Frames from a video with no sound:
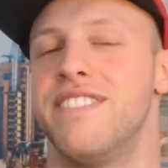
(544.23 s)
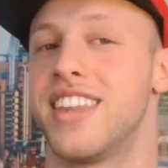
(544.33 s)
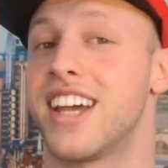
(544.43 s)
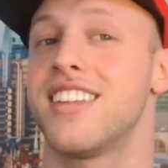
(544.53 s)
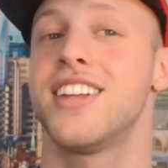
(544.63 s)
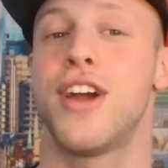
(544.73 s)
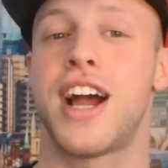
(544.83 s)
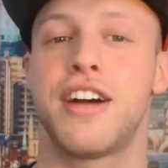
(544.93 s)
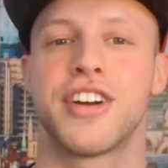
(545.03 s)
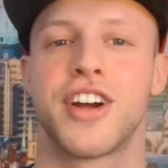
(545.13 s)
now that you
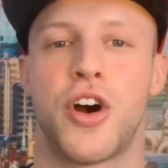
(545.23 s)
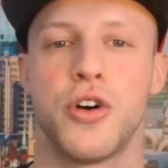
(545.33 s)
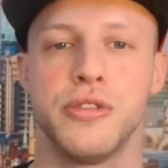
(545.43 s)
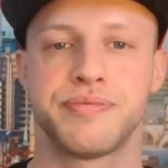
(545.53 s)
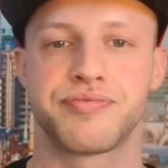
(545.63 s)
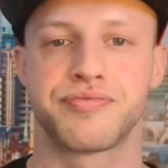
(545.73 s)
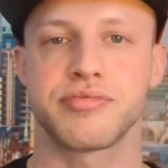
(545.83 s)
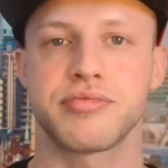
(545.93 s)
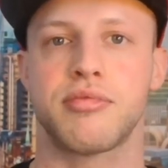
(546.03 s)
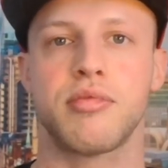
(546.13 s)
have a goal,
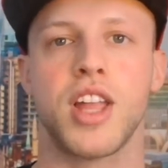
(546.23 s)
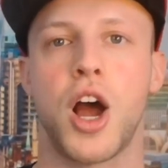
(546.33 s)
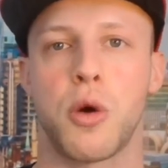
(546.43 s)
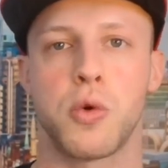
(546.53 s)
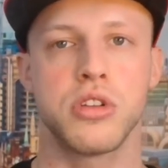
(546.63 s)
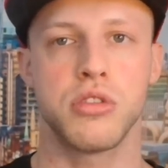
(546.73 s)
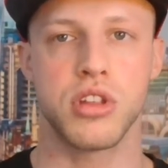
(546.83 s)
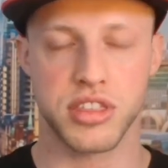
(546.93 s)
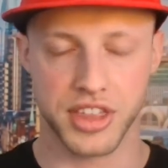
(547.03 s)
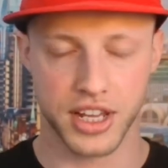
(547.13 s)
I want you to
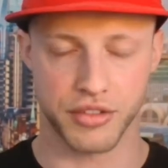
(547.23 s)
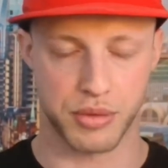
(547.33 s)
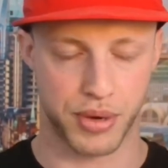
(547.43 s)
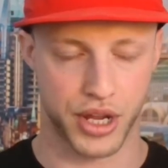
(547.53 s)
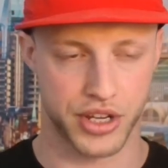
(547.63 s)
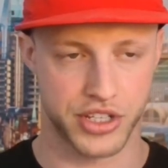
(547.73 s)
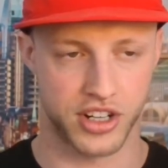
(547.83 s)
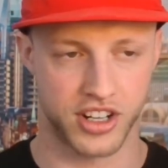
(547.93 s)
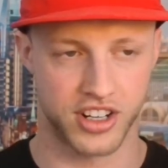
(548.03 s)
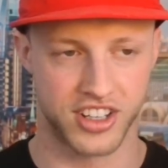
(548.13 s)
think of the person.
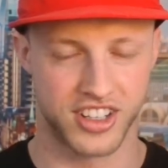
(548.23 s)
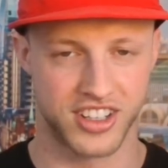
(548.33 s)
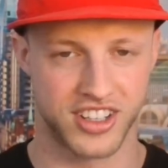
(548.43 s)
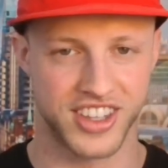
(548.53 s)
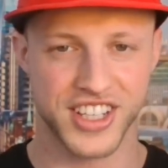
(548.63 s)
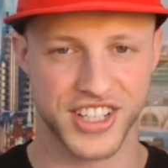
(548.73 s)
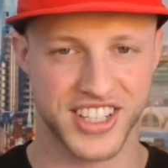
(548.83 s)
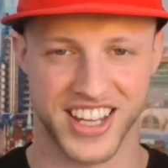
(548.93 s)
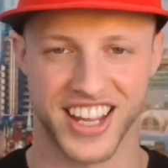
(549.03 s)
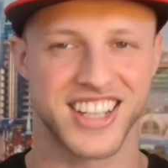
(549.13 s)
This is
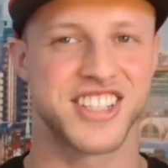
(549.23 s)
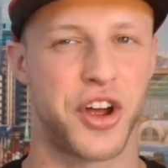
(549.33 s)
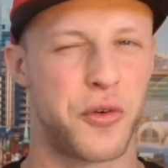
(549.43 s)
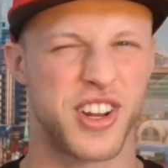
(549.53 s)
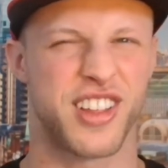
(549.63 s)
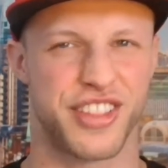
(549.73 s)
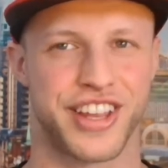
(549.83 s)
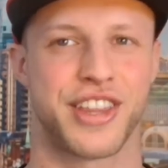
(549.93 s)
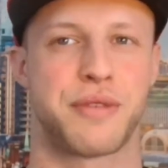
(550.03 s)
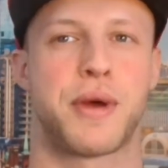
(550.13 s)
sick. So I want you to
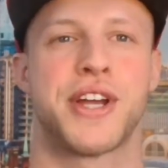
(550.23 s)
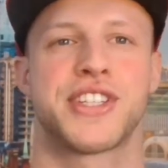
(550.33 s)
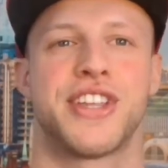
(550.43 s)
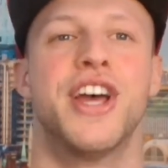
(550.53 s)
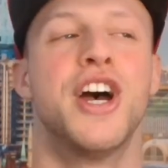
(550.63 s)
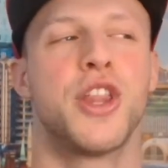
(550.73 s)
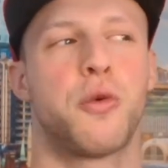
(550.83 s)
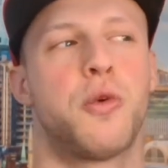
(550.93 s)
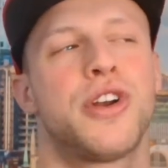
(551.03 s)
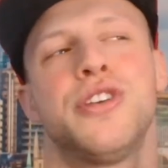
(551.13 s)
think of the person, the
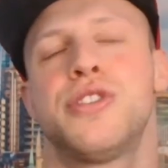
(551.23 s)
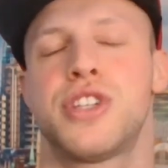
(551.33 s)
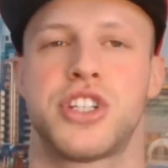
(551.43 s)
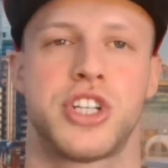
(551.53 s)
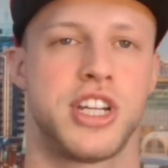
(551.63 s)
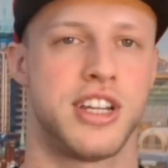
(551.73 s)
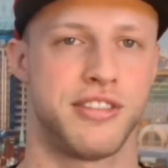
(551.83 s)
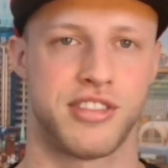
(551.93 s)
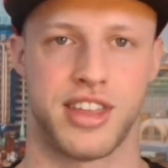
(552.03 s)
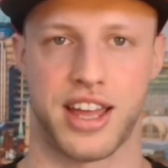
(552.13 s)
one who's
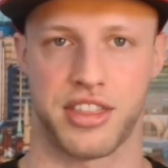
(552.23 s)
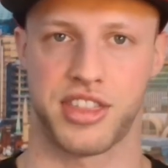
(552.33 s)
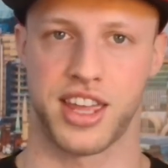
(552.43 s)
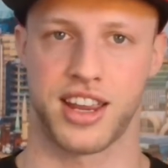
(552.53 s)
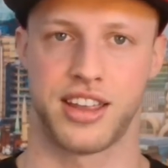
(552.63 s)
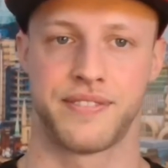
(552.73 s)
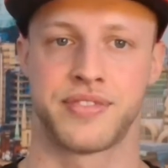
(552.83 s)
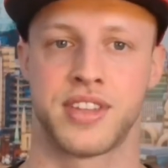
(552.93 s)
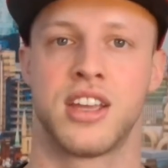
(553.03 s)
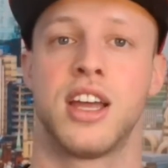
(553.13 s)
achieved that thing,
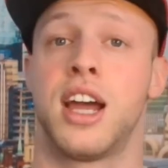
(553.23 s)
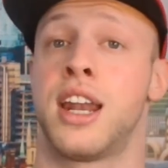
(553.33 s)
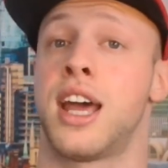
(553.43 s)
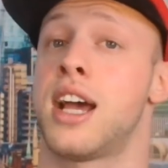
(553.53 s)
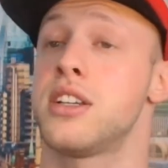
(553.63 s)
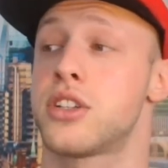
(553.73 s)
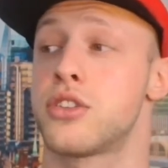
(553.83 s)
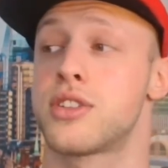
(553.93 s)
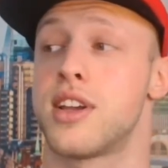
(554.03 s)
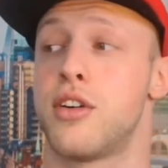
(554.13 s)
and ask
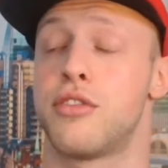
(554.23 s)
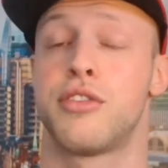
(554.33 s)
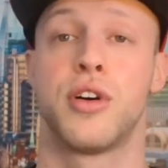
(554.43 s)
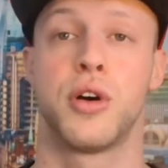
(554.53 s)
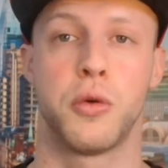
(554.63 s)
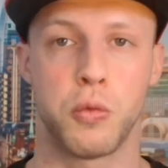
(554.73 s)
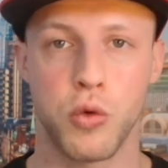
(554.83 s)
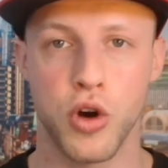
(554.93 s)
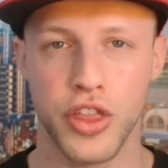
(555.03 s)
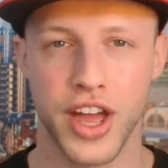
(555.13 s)
yourself,
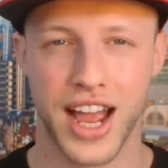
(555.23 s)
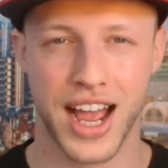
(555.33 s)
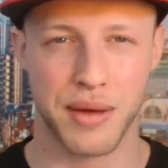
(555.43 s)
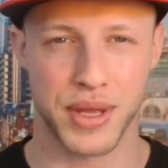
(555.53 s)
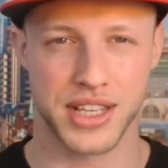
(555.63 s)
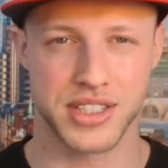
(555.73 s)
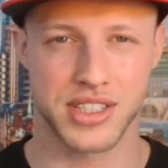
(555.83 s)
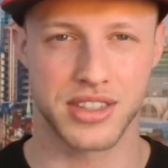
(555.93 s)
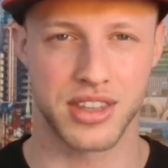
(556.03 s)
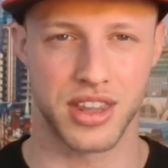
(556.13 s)
what are the
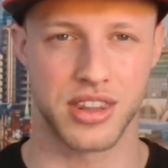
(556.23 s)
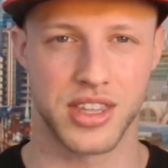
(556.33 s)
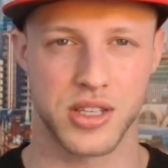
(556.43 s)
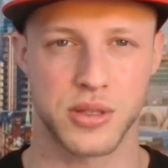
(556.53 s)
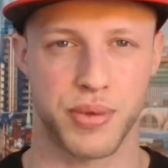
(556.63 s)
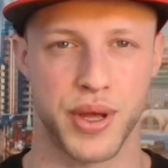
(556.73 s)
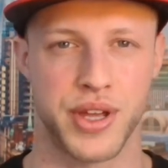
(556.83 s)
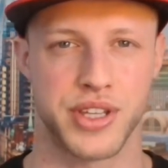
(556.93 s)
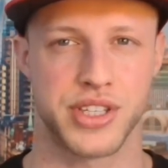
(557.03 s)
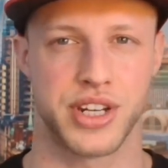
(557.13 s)
habits that this
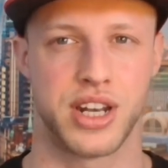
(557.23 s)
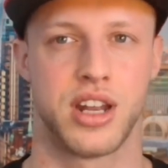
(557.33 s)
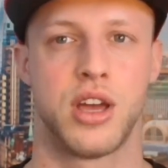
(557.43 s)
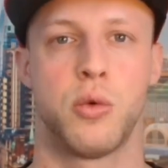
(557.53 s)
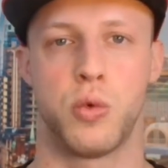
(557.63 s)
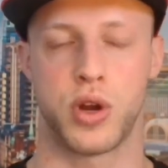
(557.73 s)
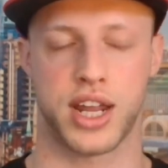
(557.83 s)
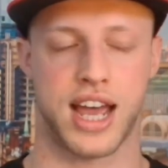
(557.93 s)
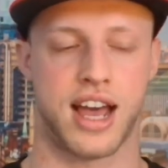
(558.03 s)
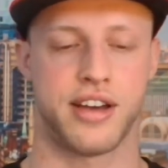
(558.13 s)
person would
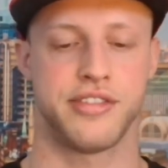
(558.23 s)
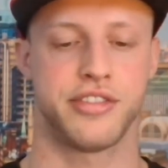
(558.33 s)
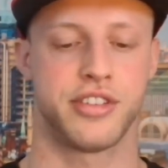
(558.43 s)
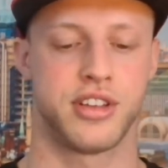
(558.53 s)
have?